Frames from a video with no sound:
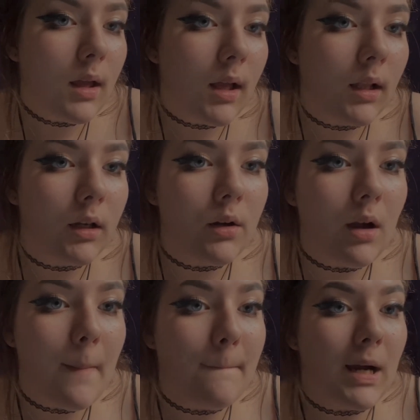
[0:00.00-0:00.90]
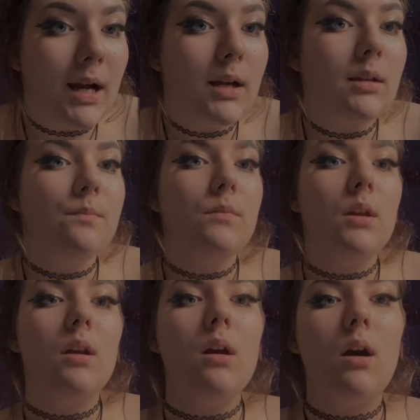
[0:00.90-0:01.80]
Hello, I'm back.
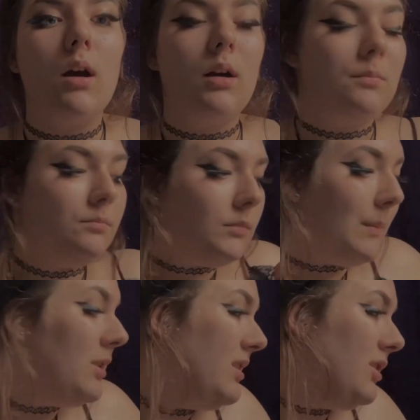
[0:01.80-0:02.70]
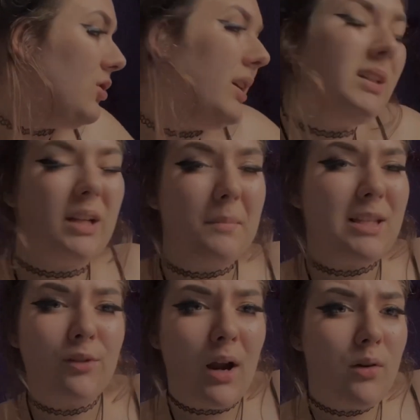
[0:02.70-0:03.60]
I'm just gonna try and like
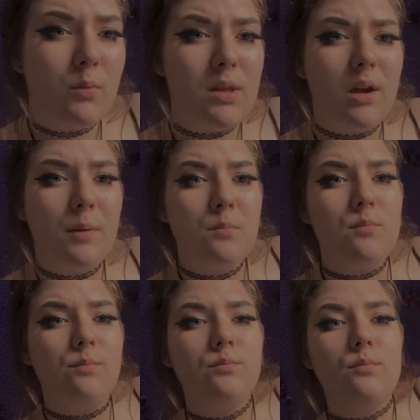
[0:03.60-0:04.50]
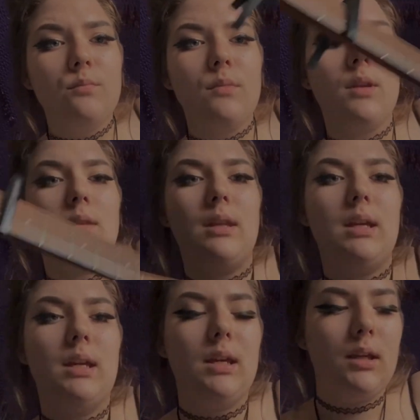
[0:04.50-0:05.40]
mess around with
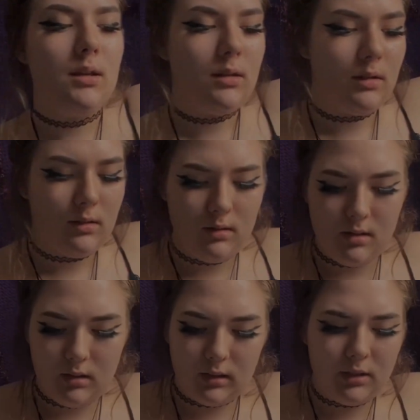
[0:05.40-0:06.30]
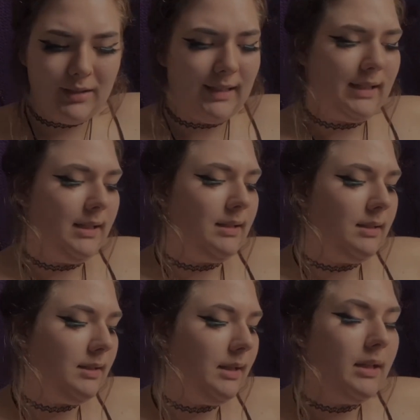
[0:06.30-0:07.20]
the guitar techniques and
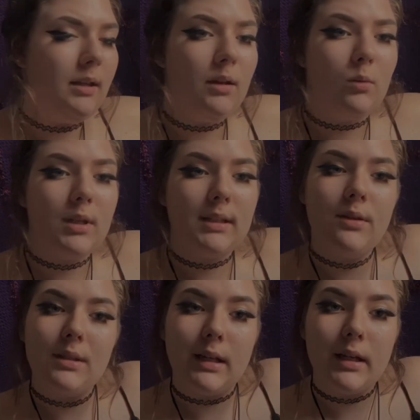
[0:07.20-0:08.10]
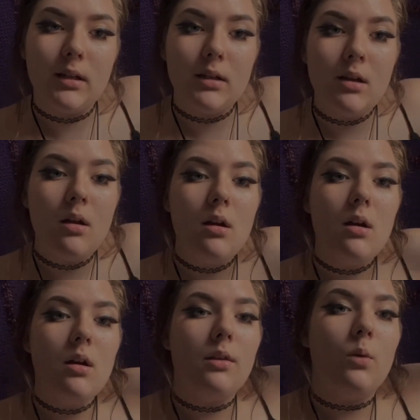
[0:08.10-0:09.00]
see what it sounds like.
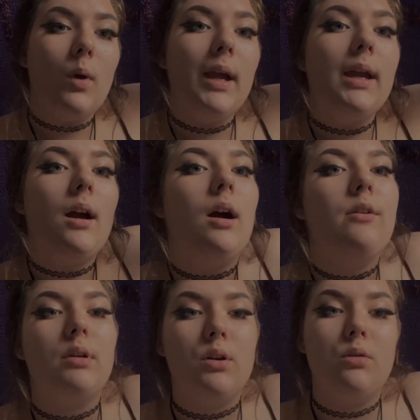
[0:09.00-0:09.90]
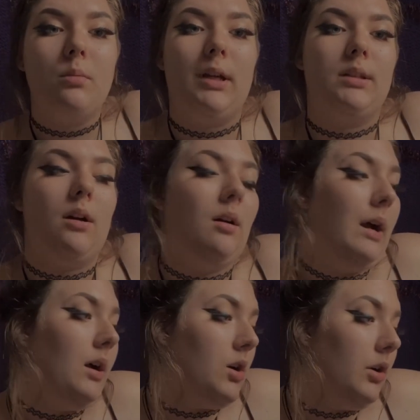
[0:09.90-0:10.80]
The way I record my guitar
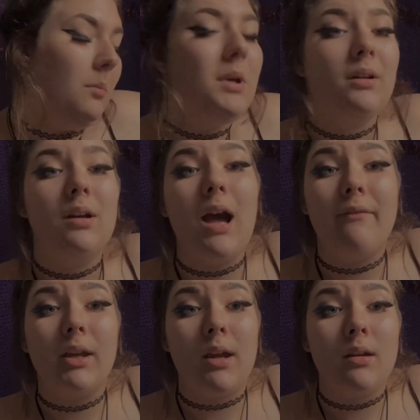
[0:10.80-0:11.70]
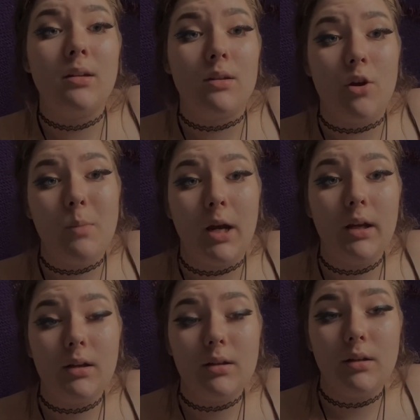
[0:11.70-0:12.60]
at home, having no
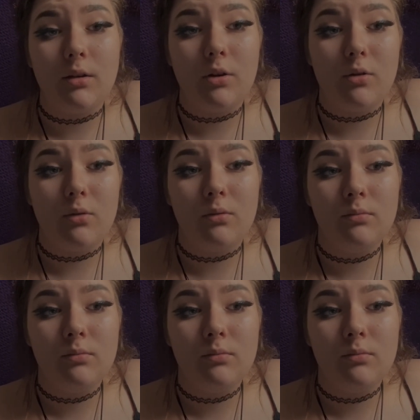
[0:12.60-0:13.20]
mic, no